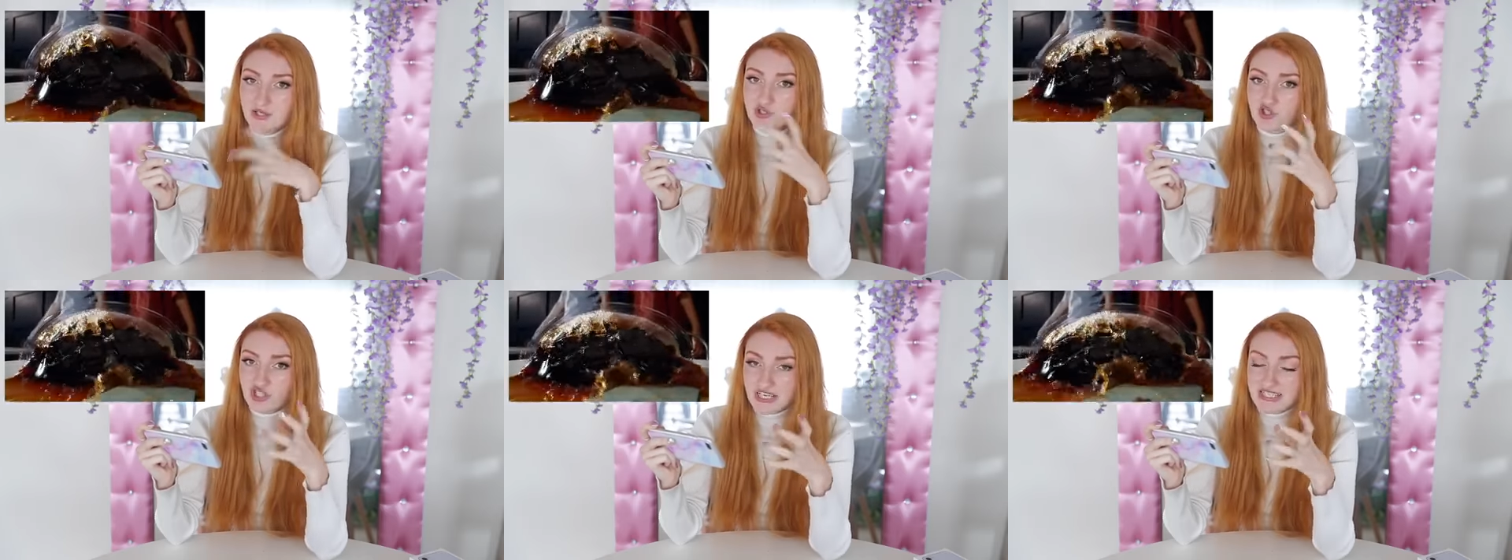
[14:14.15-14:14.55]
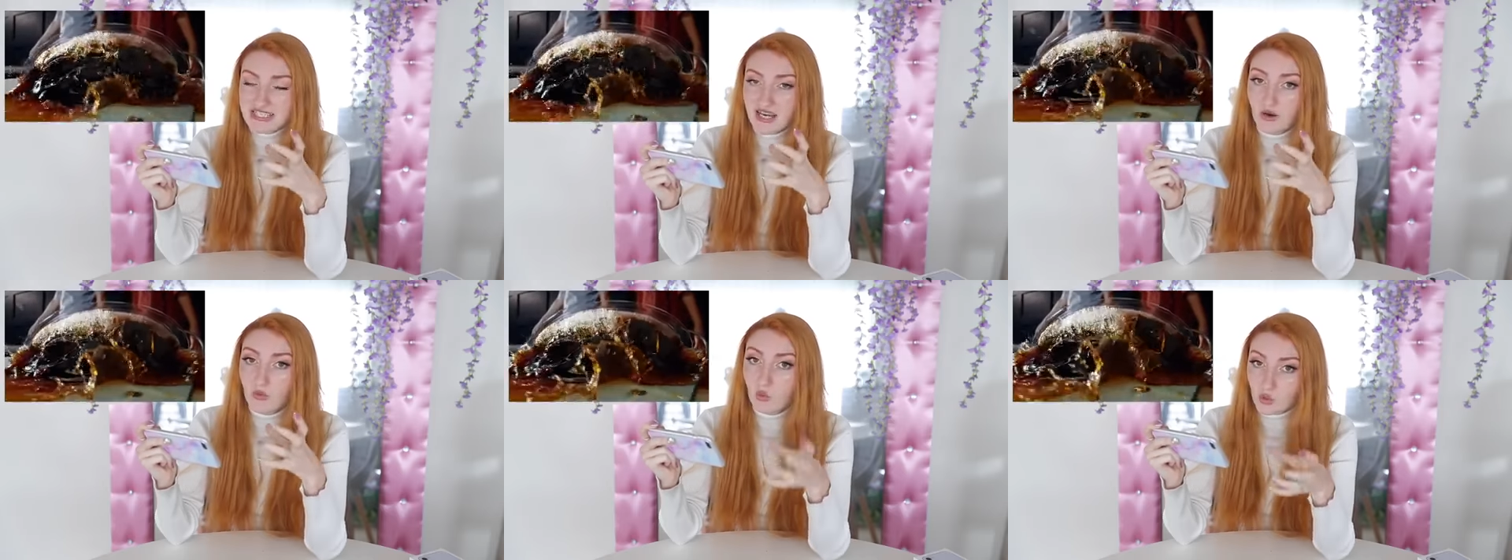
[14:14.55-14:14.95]
just
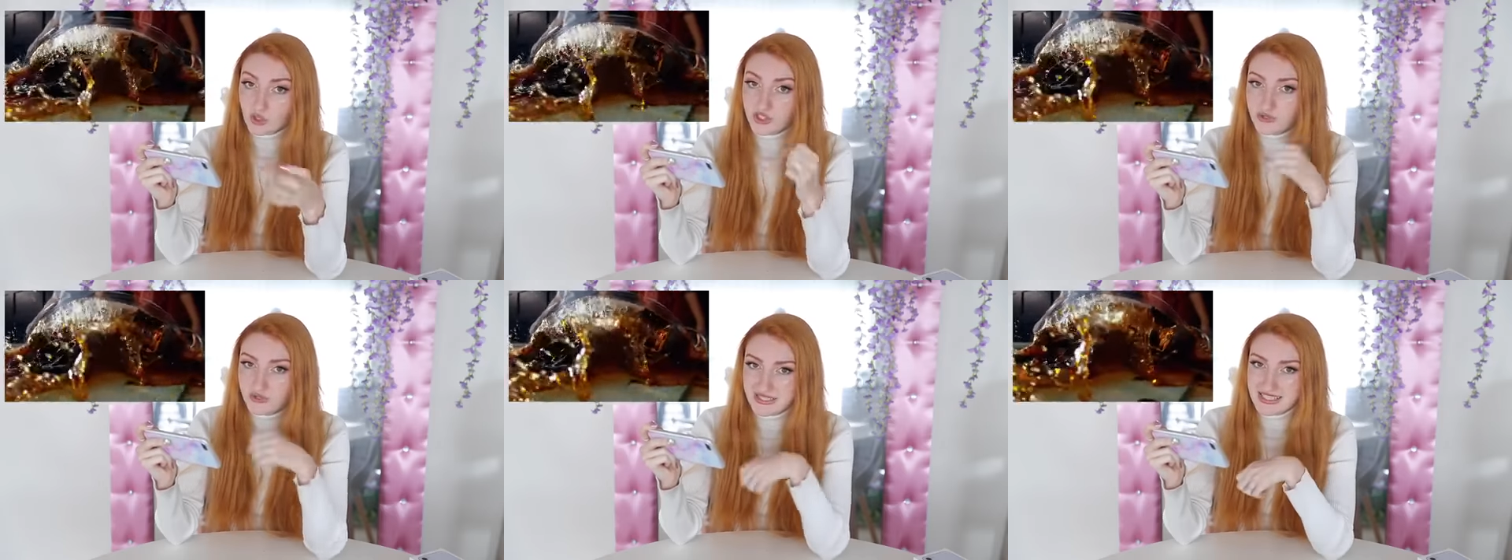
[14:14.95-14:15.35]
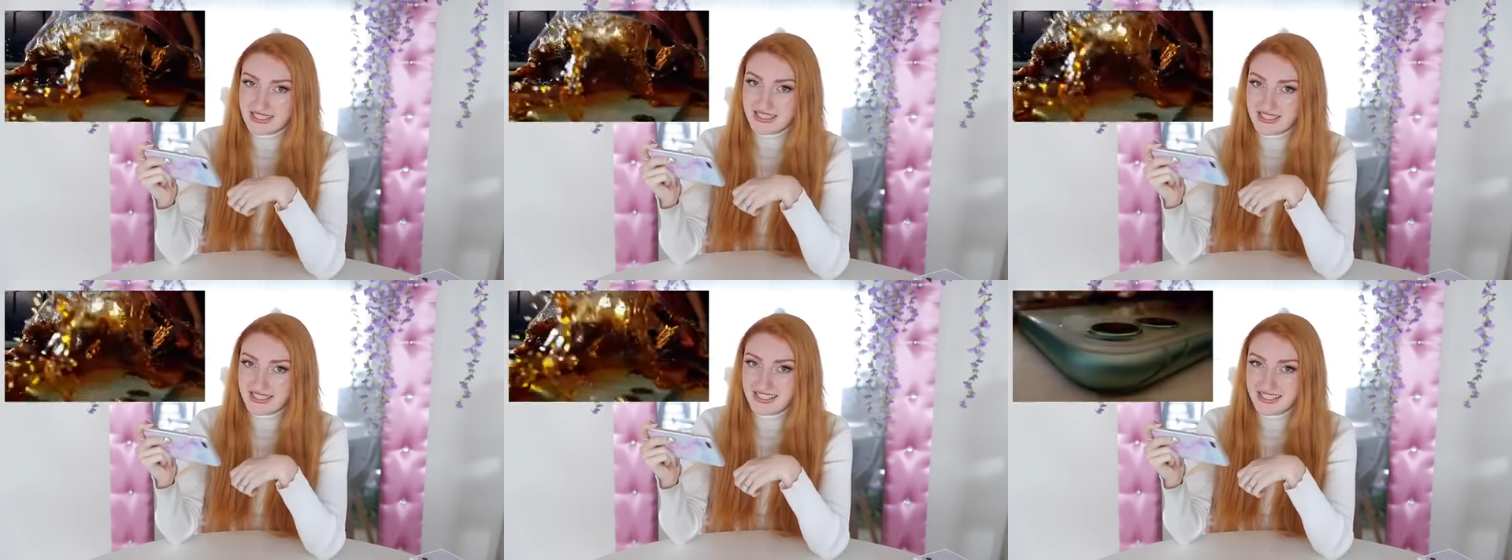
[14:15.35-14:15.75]
how water
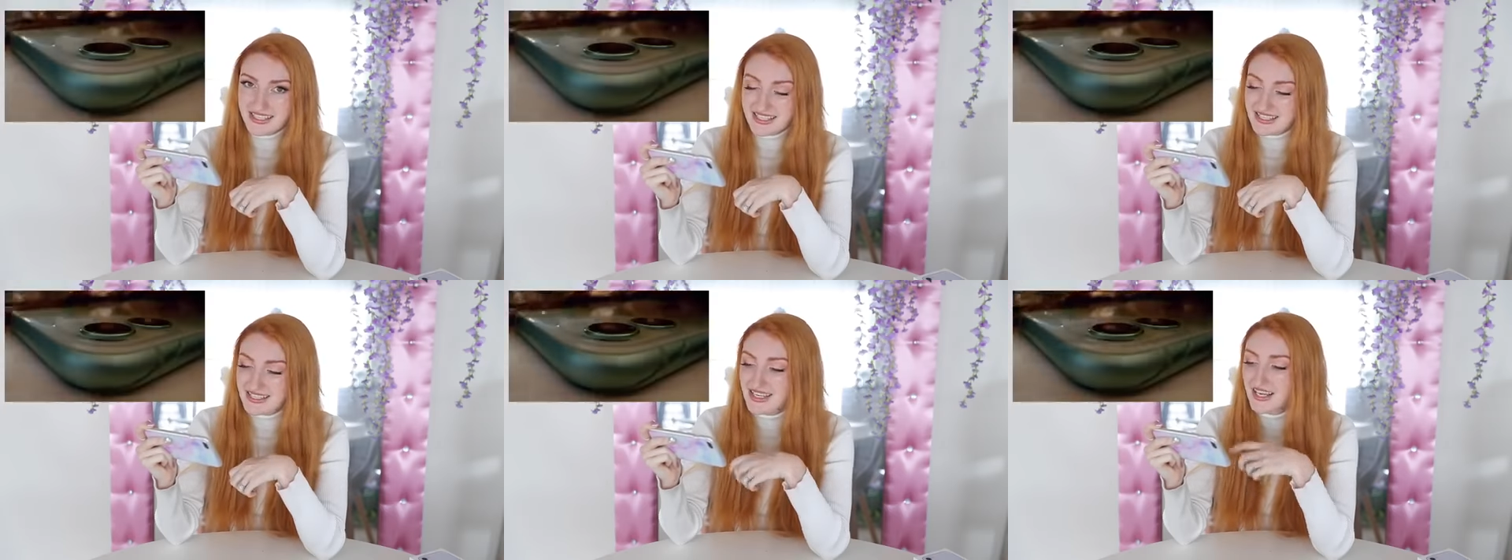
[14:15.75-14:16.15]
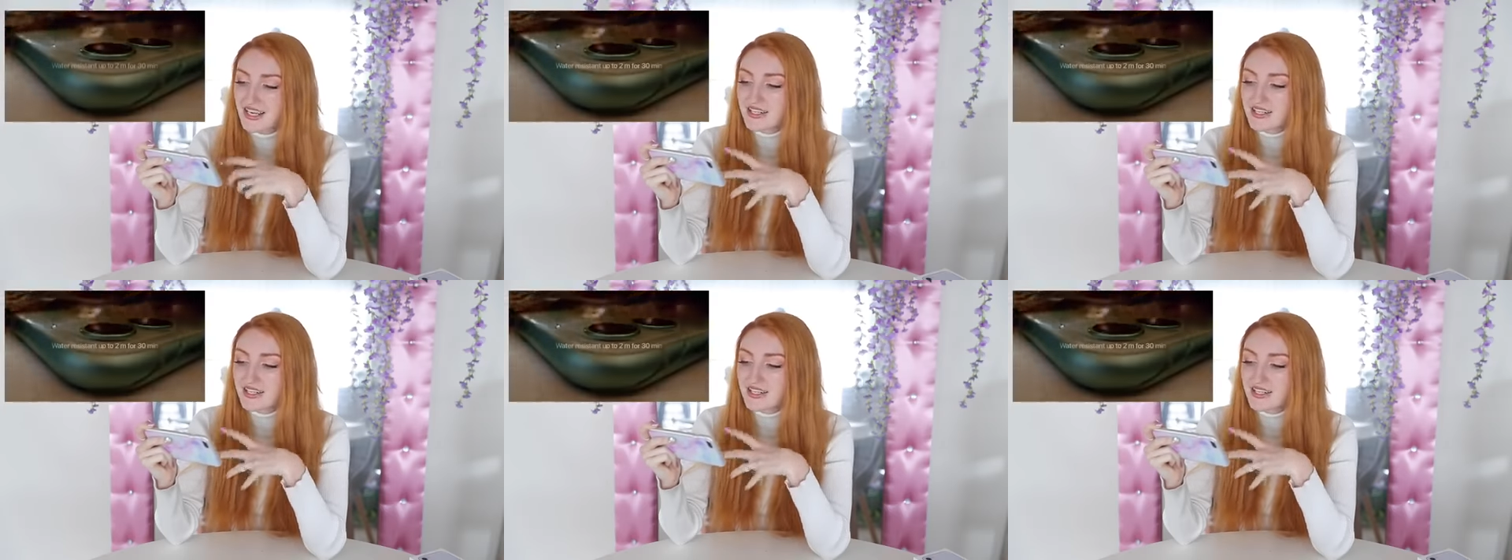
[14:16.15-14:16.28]
resistant it is.